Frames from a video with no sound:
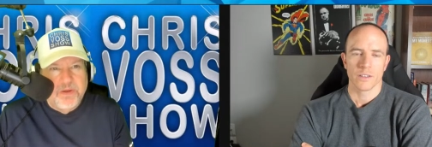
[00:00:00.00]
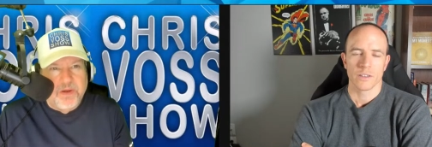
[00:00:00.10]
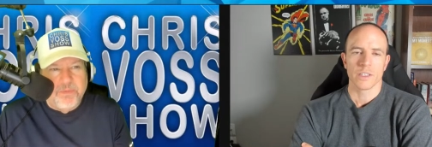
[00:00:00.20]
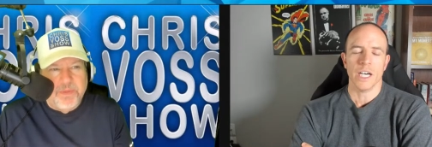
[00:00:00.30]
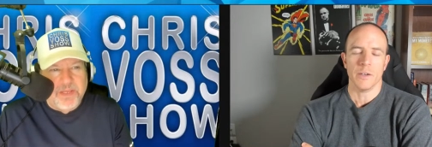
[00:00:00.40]
Speaker 1: I
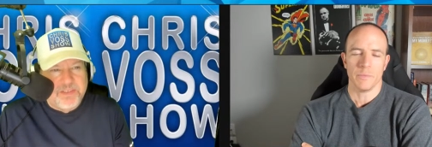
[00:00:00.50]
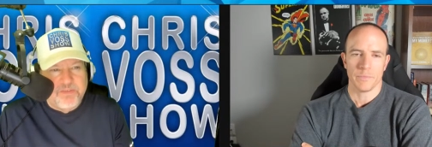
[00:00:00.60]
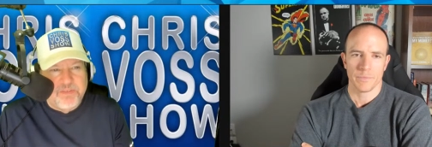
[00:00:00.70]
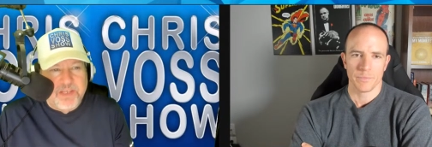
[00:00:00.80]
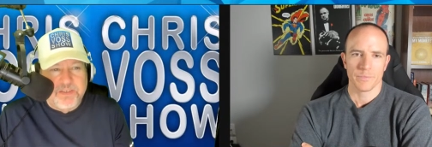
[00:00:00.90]
mean, yep. that's a,
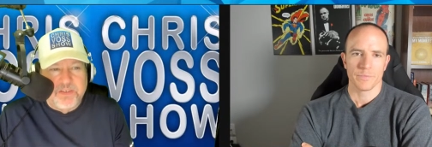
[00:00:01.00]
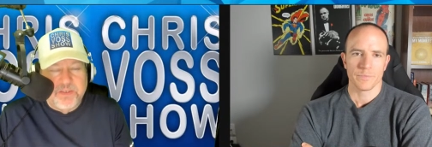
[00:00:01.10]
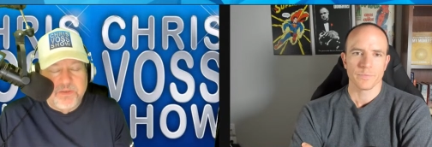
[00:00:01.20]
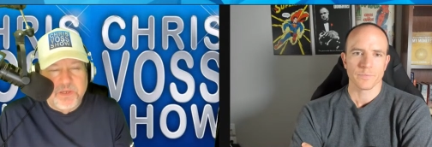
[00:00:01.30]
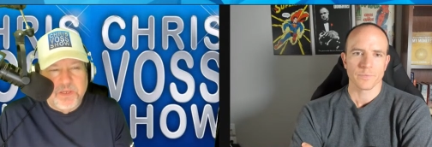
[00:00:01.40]
that's another
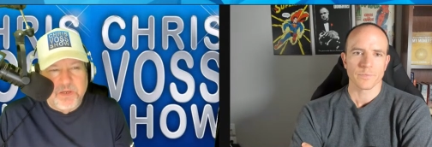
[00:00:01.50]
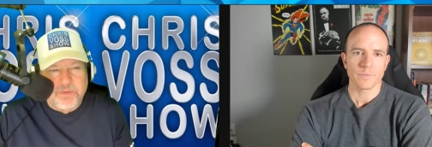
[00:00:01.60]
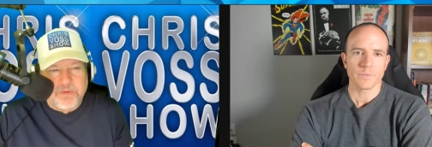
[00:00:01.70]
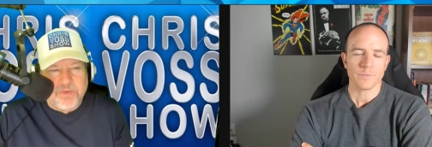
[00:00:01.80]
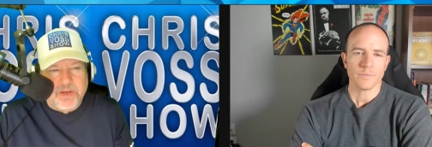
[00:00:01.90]
economic
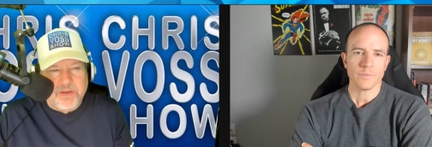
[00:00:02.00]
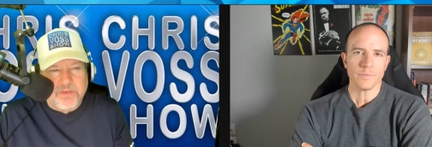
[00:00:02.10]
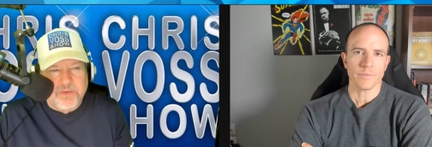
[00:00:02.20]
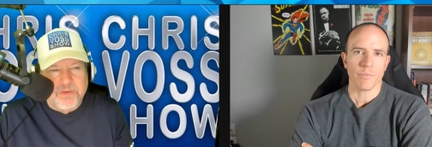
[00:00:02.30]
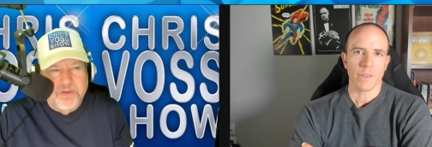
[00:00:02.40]

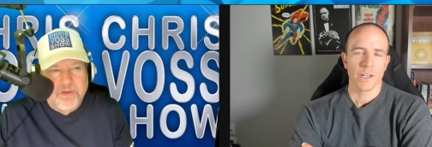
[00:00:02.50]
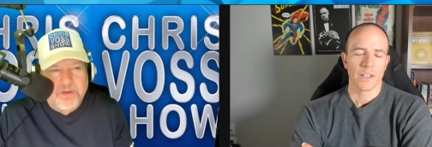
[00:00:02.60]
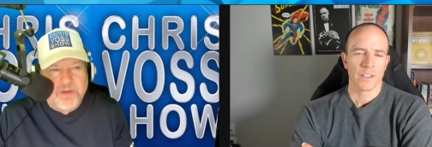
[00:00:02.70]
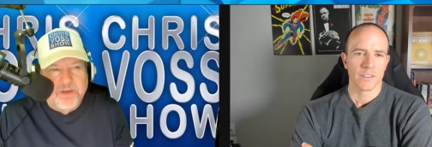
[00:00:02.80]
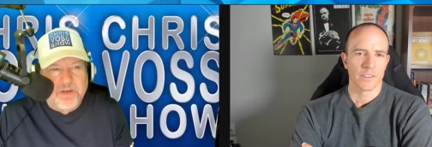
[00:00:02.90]
factor
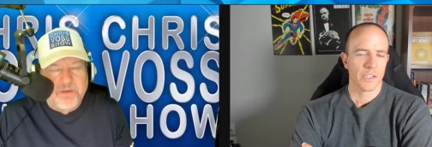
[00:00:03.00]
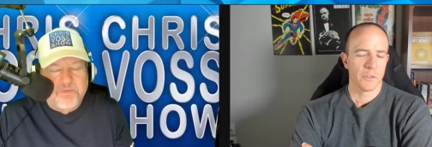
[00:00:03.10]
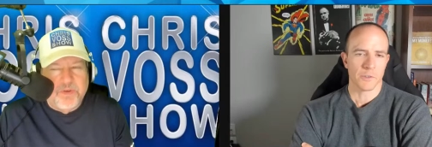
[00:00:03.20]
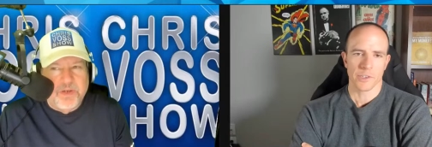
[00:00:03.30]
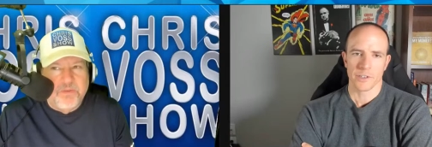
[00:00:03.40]
of
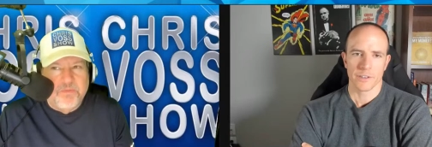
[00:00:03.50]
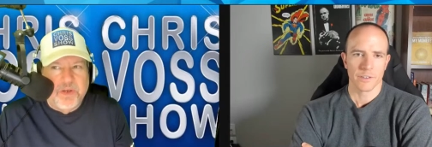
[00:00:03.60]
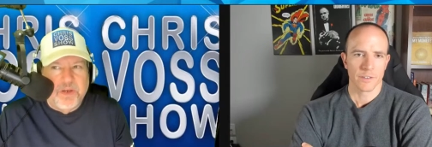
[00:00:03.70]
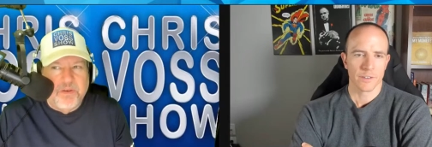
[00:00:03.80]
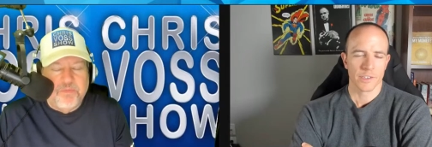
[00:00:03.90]
uh,
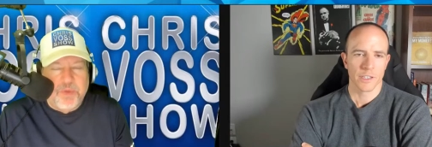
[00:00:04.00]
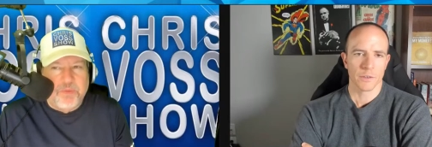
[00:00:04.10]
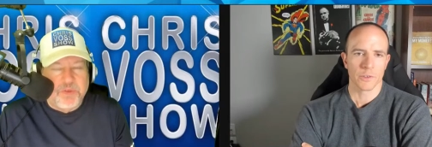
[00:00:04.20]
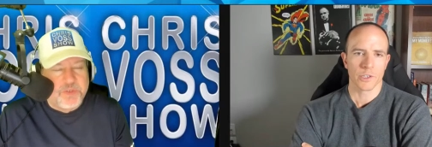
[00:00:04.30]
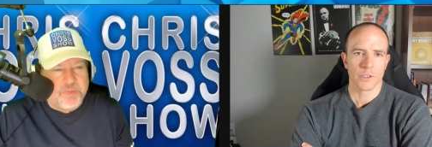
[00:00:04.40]
of people
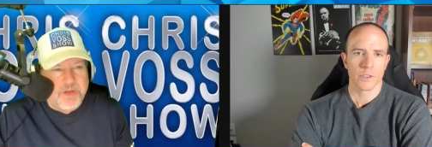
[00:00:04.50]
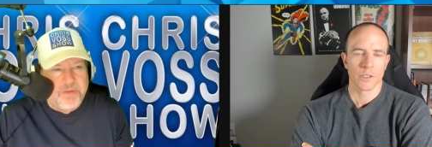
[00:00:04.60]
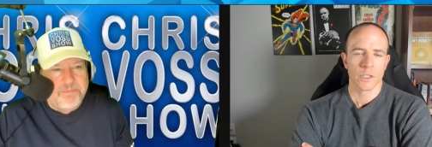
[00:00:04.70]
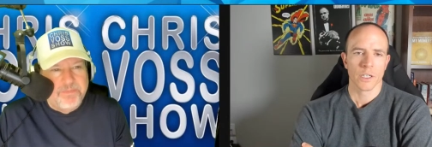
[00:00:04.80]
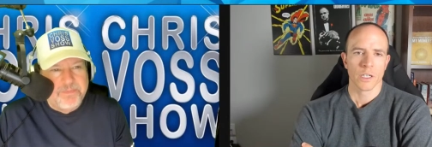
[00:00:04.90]
spread
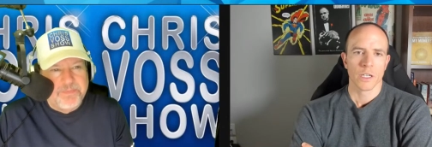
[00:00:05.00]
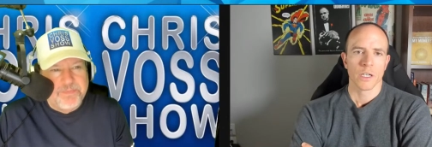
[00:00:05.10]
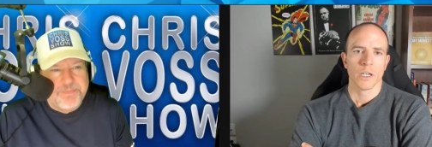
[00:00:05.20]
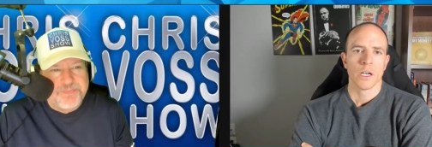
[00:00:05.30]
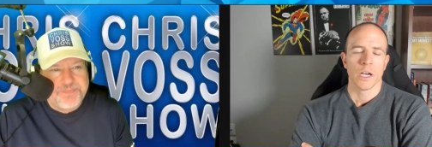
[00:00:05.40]

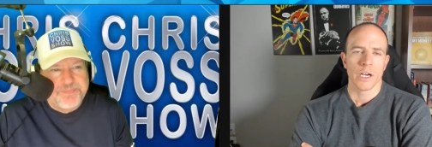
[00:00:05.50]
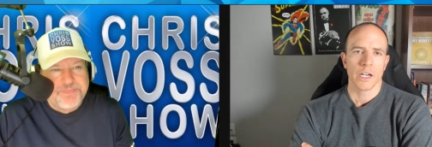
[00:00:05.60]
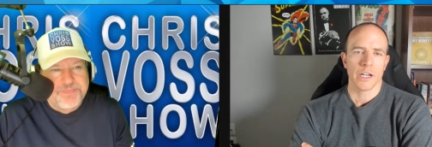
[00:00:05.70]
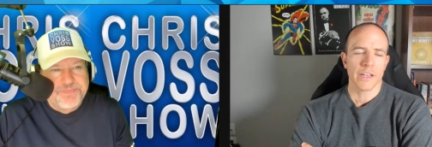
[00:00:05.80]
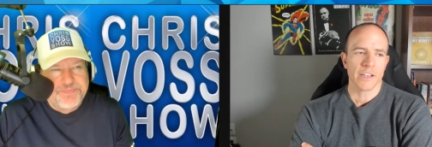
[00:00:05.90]

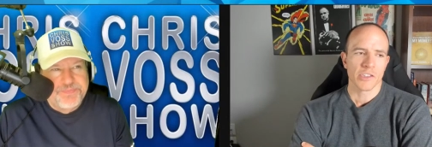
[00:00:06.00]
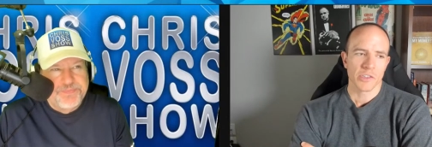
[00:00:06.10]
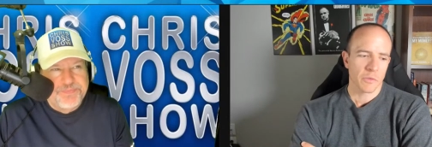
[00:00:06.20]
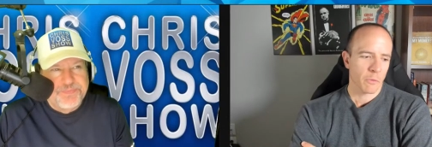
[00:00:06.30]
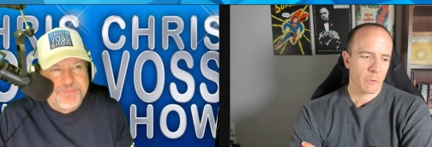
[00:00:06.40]
Speaker 2: and that's
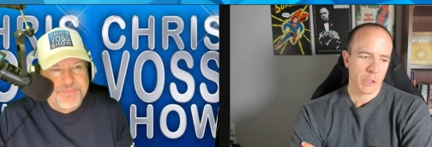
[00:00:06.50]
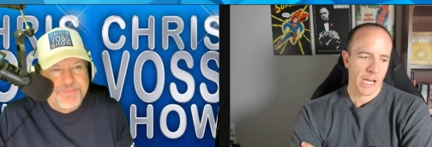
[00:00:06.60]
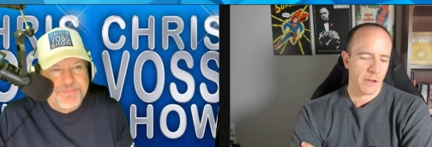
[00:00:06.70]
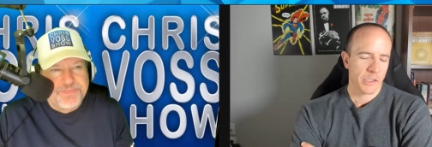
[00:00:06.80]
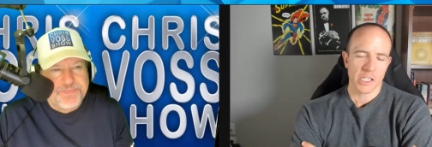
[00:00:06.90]

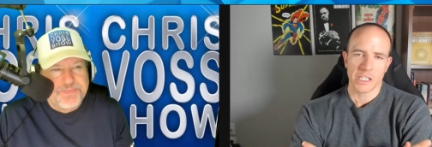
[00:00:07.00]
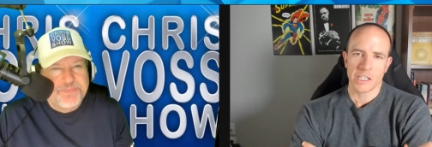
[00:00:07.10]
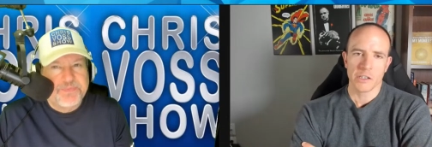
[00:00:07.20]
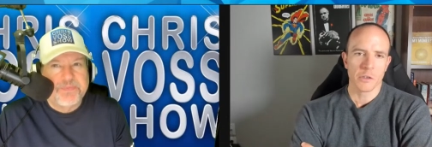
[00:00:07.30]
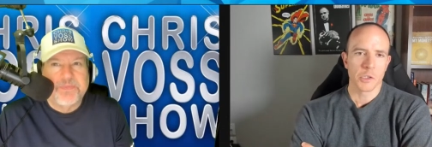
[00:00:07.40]
that was a
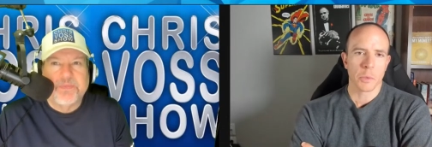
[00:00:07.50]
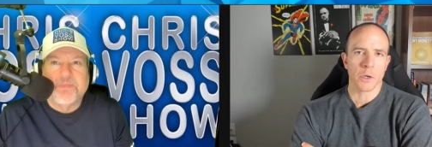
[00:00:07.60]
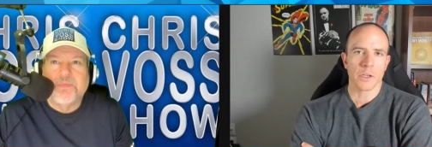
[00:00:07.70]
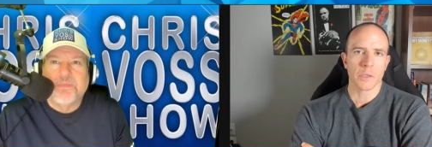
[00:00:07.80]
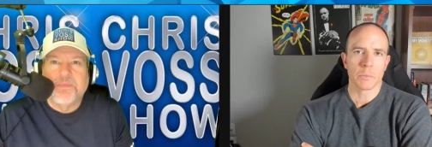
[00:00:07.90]
huge
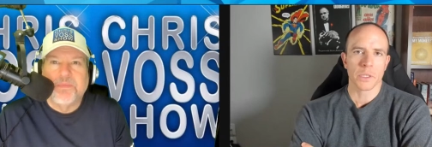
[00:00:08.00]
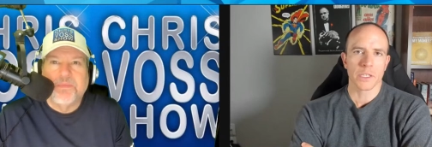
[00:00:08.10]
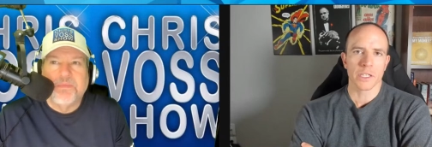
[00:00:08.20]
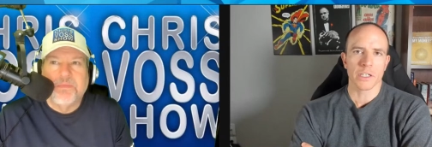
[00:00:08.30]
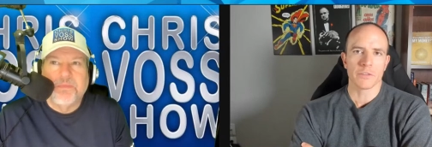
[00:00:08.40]
part of the
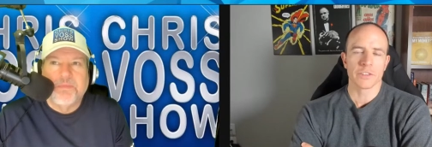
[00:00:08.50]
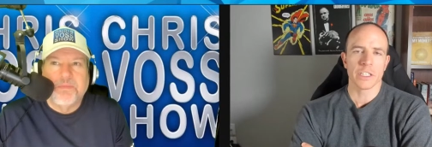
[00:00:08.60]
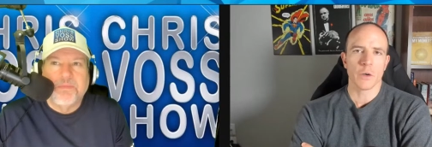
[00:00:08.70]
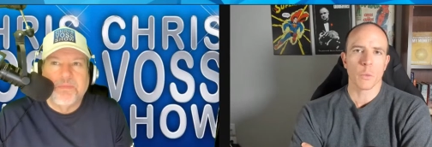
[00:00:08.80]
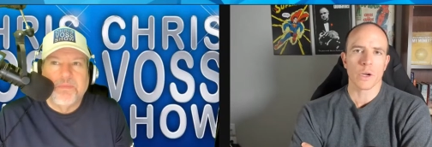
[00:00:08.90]
book of you
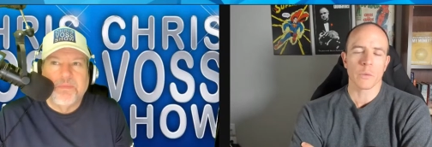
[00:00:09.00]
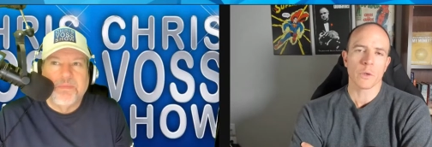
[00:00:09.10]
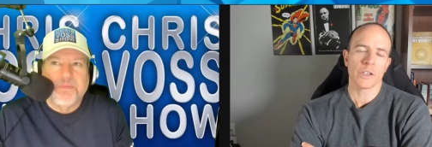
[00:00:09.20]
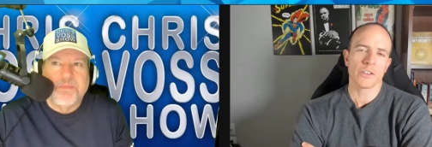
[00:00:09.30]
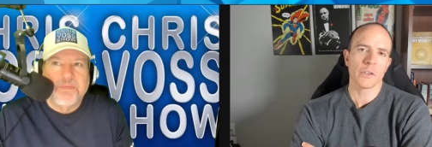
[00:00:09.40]
know what i
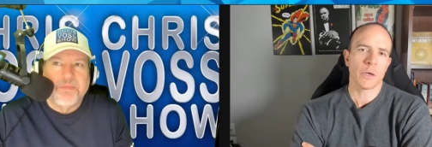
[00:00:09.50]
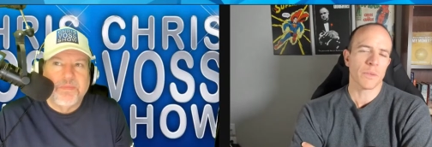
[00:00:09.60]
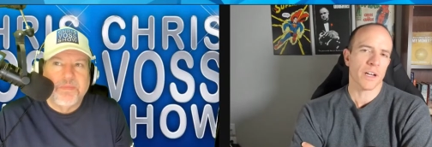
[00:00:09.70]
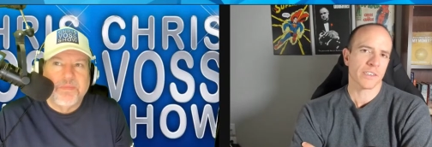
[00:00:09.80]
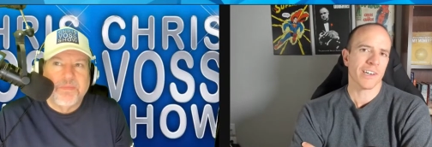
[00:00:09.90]
want to do i'm
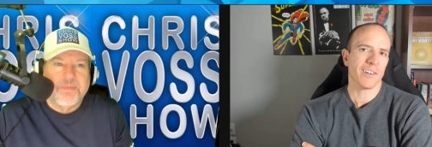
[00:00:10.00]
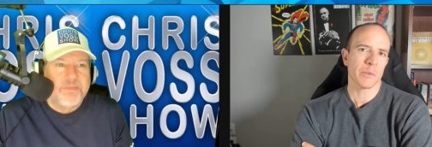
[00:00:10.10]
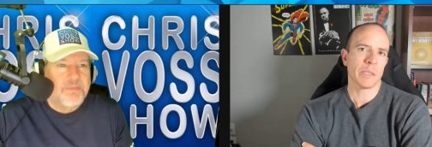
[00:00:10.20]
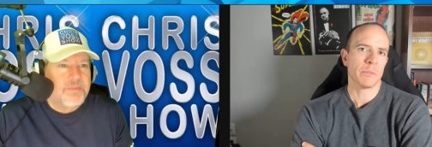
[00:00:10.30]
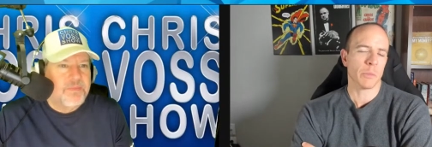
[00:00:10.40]
not telling
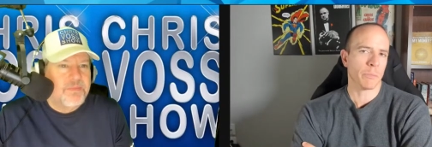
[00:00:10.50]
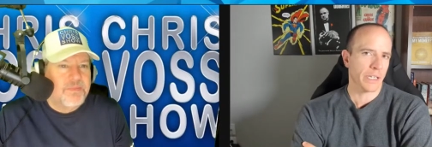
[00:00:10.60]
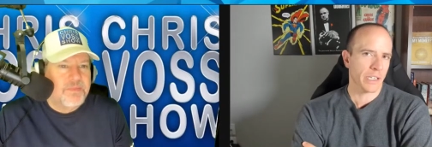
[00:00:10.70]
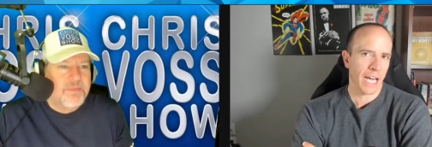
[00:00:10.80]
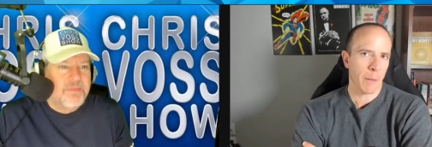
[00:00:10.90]
people
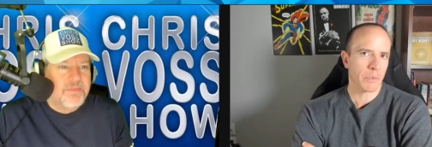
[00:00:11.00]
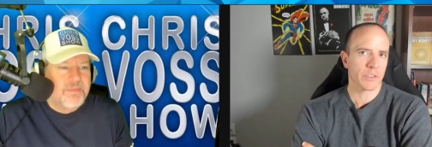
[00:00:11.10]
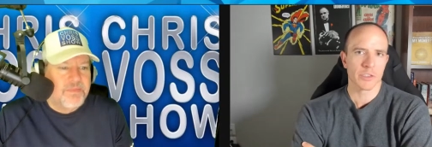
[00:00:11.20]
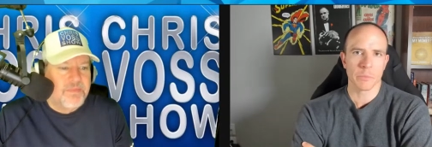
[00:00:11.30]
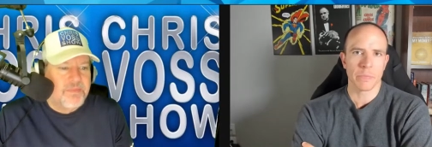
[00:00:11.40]
pick capitalism